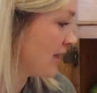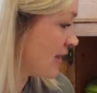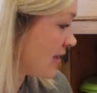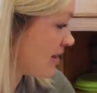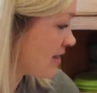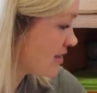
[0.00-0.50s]

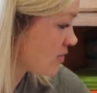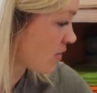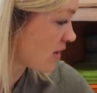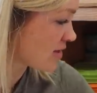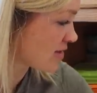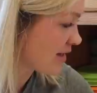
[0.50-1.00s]
like these
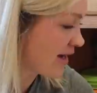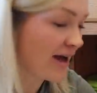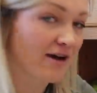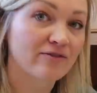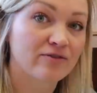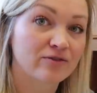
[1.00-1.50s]
ones that
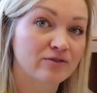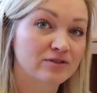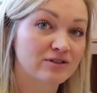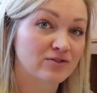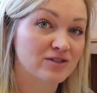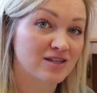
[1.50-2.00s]
have
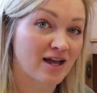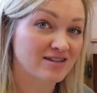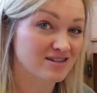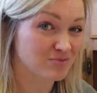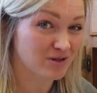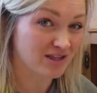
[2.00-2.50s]
different
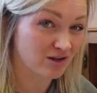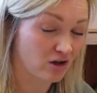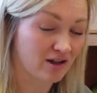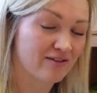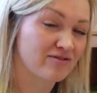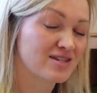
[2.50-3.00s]
sizes, but they
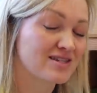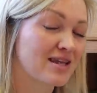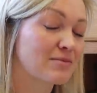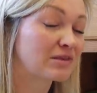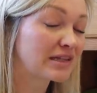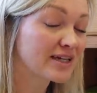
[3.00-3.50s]
all have the
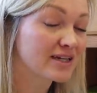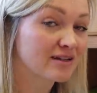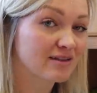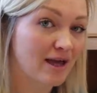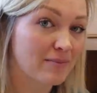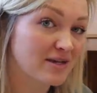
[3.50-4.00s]
same
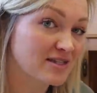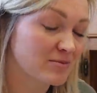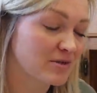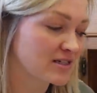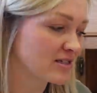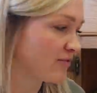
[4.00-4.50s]
lid. That makes a
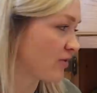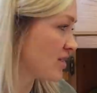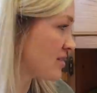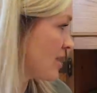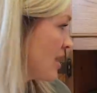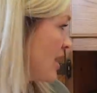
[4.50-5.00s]
big difference.